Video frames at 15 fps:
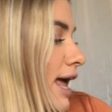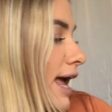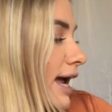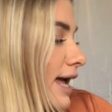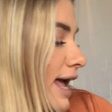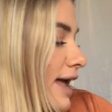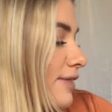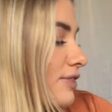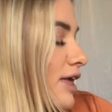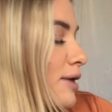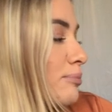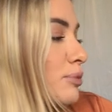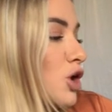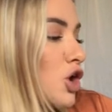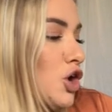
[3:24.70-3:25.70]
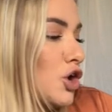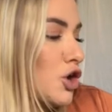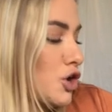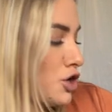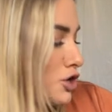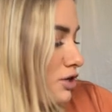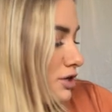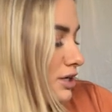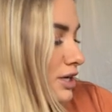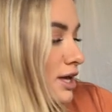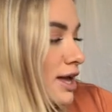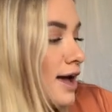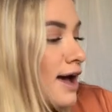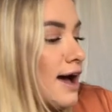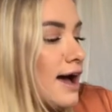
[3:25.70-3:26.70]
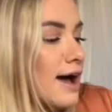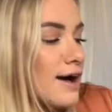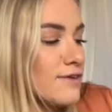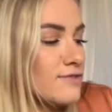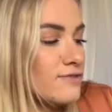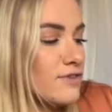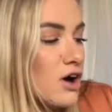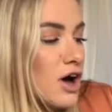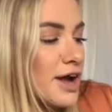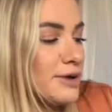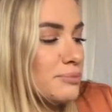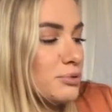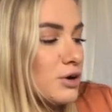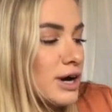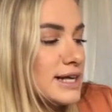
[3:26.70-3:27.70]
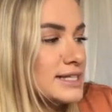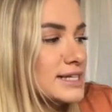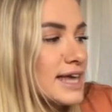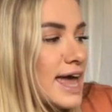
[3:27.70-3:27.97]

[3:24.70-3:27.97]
a cat that purred, a fine prize